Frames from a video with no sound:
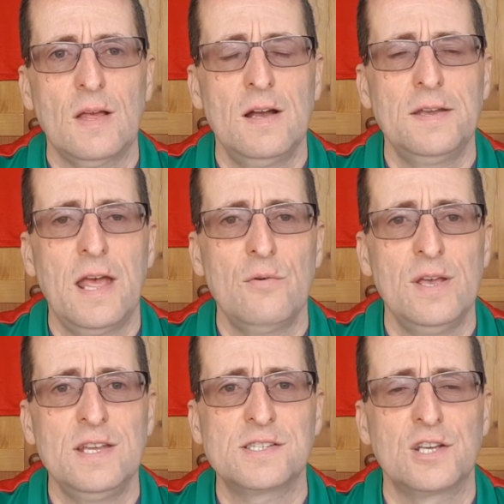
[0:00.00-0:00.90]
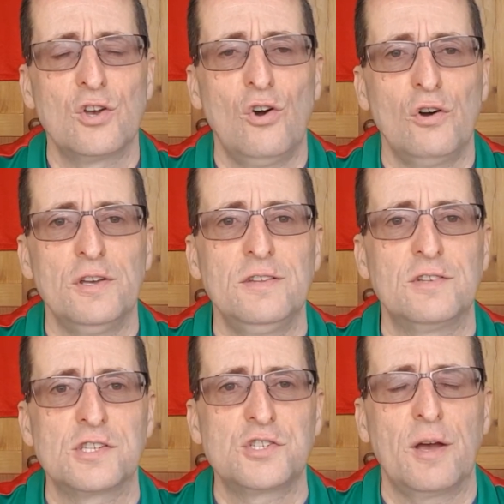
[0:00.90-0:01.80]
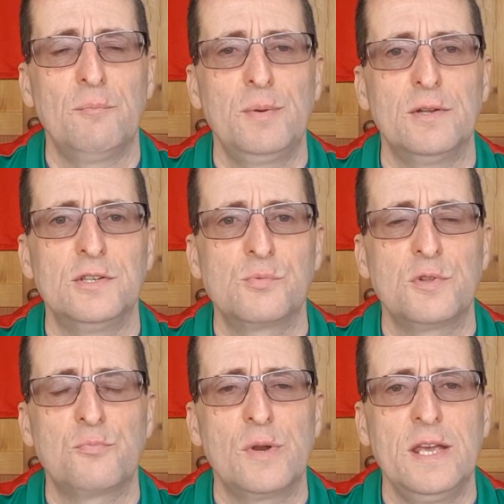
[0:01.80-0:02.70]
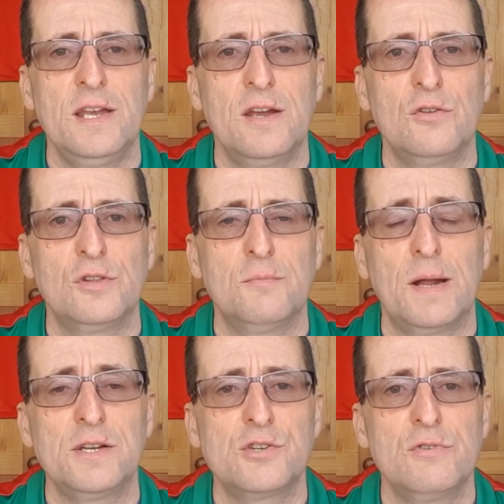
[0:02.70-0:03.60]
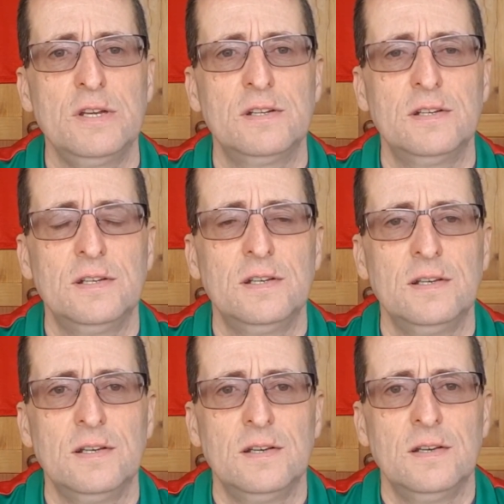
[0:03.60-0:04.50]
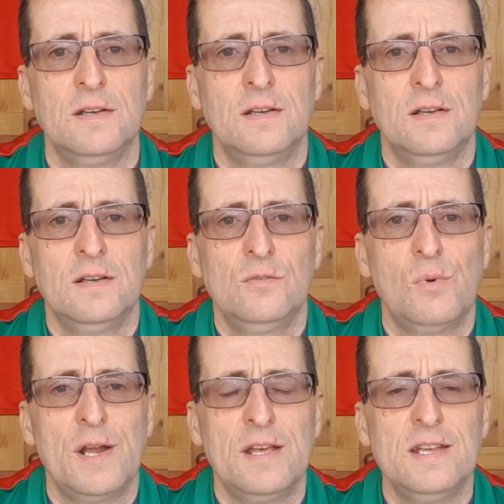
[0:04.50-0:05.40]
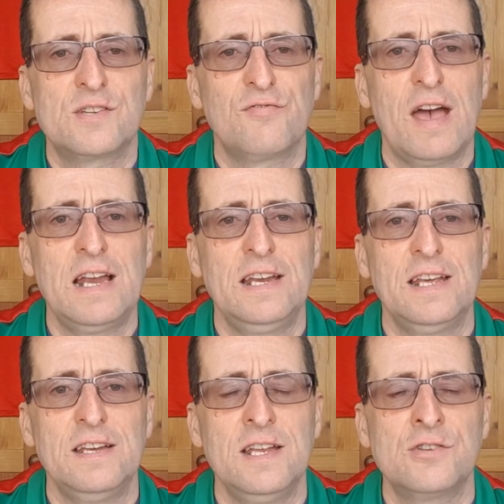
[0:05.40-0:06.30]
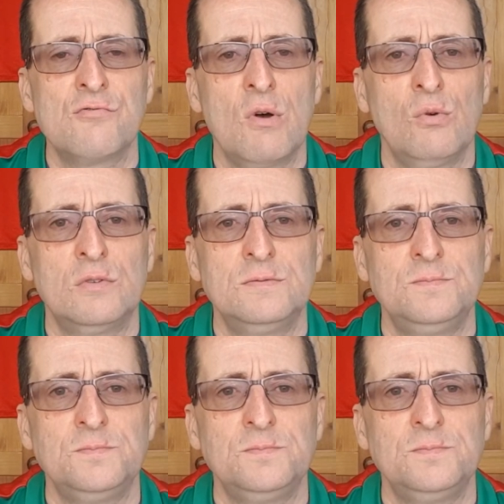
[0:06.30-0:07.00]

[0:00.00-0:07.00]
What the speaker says: And now he's the guy that's championed with bringing another manager in when he's failing in his role.